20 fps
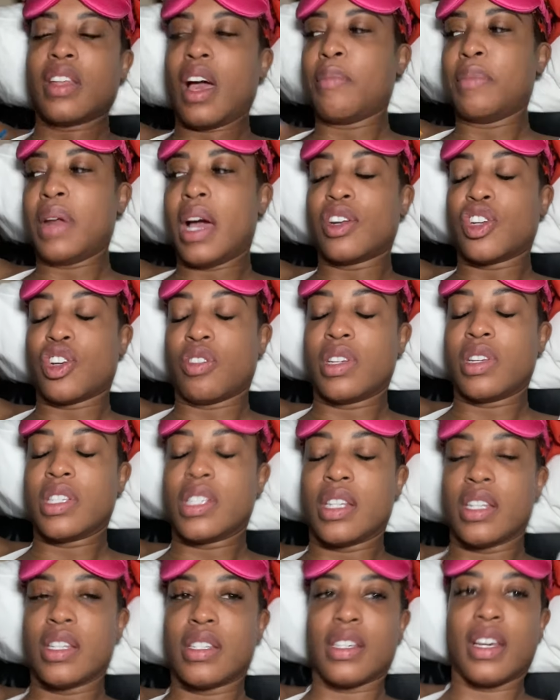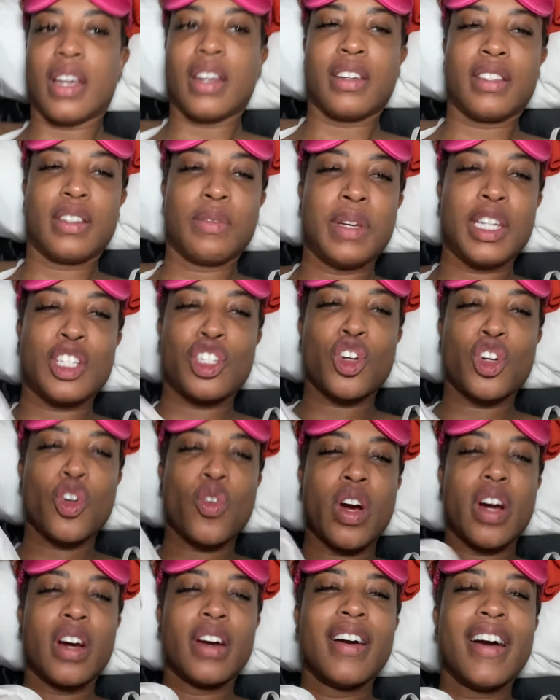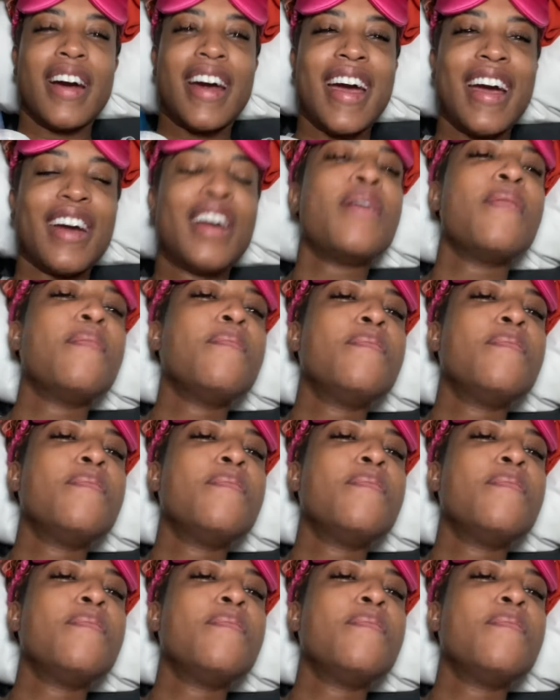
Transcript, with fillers: I'm not showing titties. I just to make sure. Okay, good